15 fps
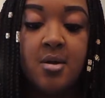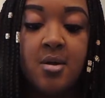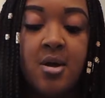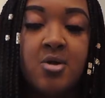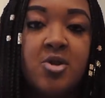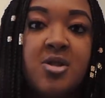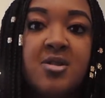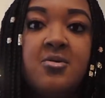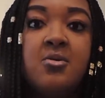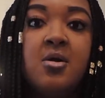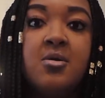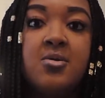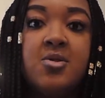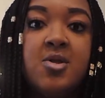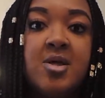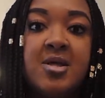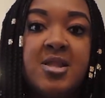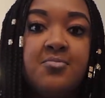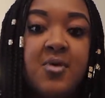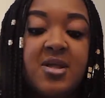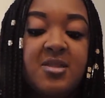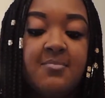and just, to
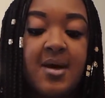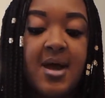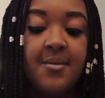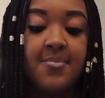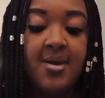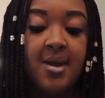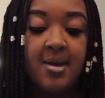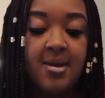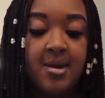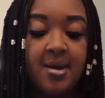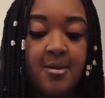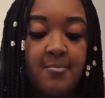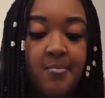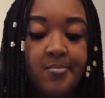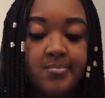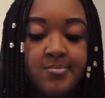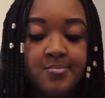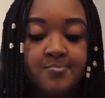express my opinion